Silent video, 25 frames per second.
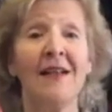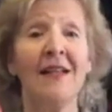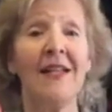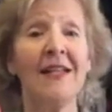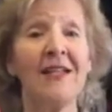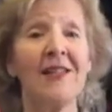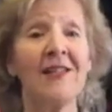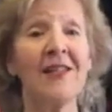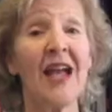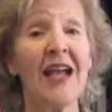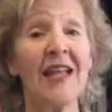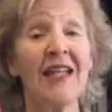
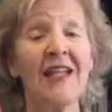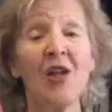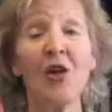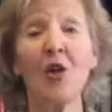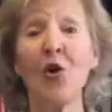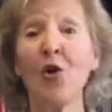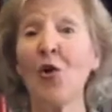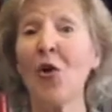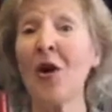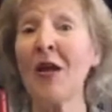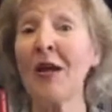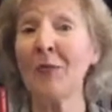It's gotten
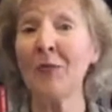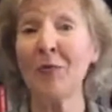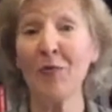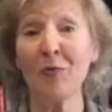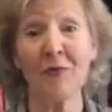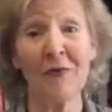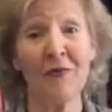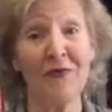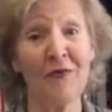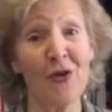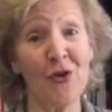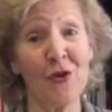incredible
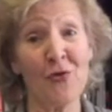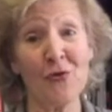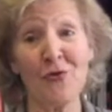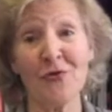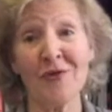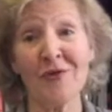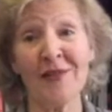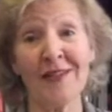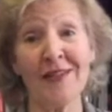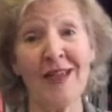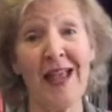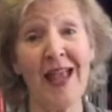
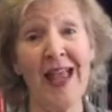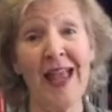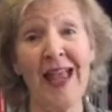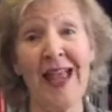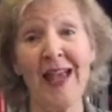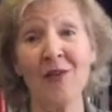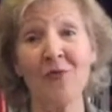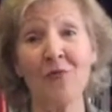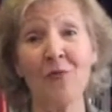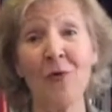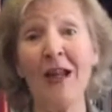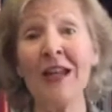reviews.
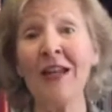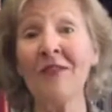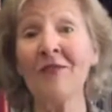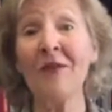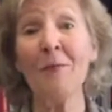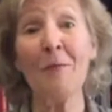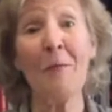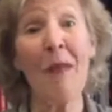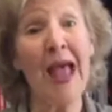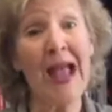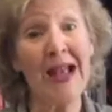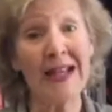And
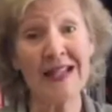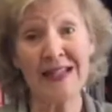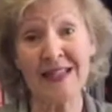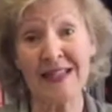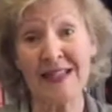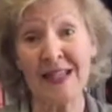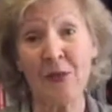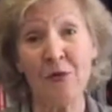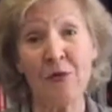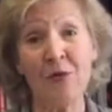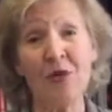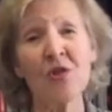Relevant
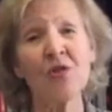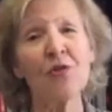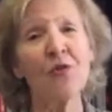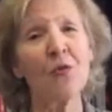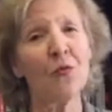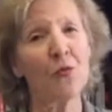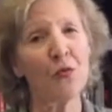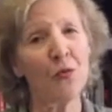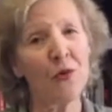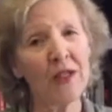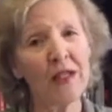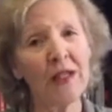Magazine, which is
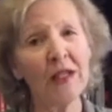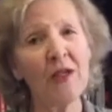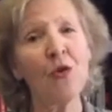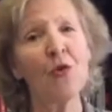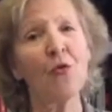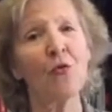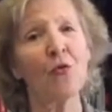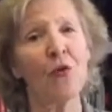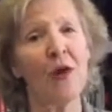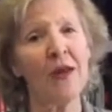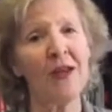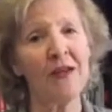a really
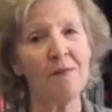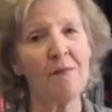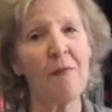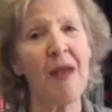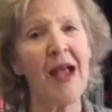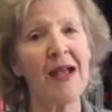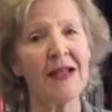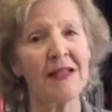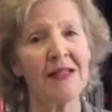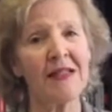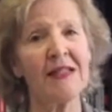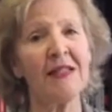great
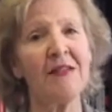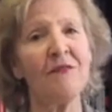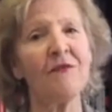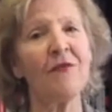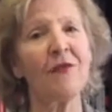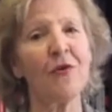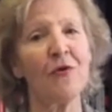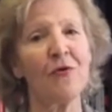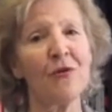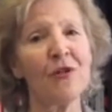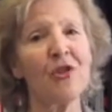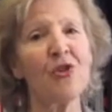magazine
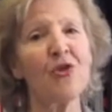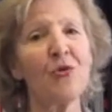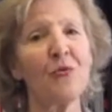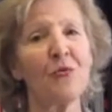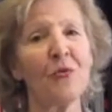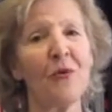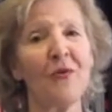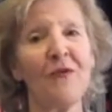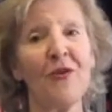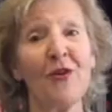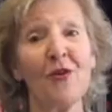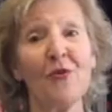for
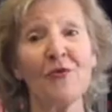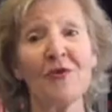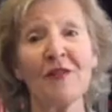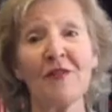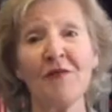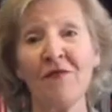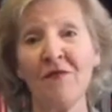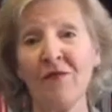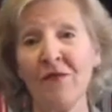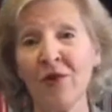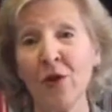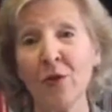Christian reviews
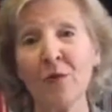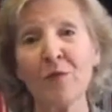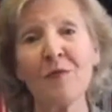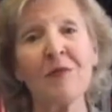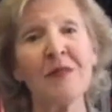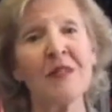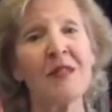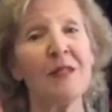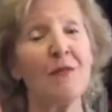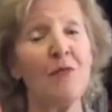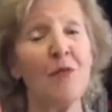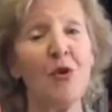of
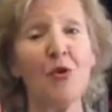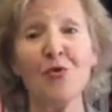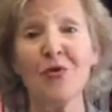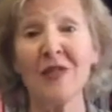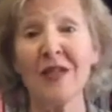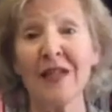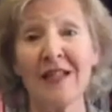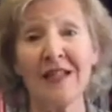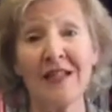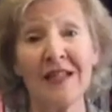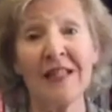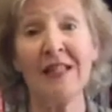films and
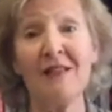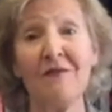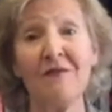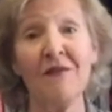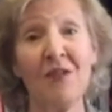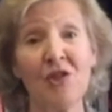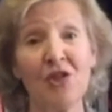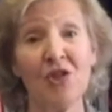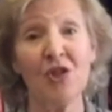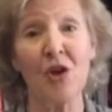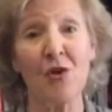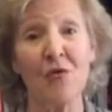music and
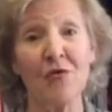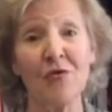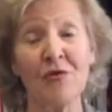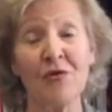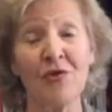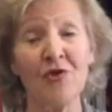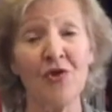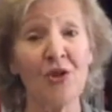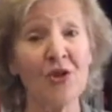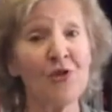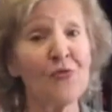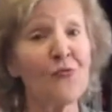TV
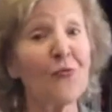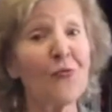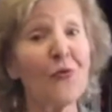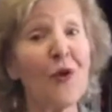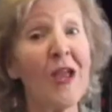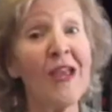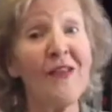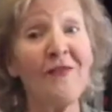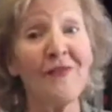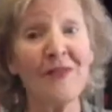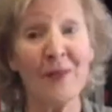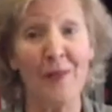shows, just
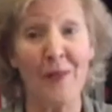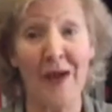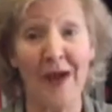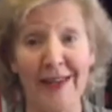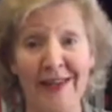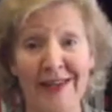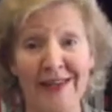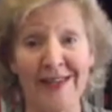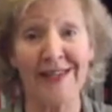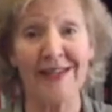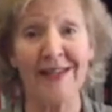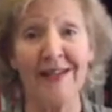raved
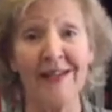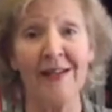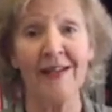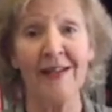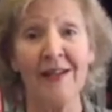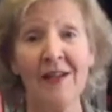about it.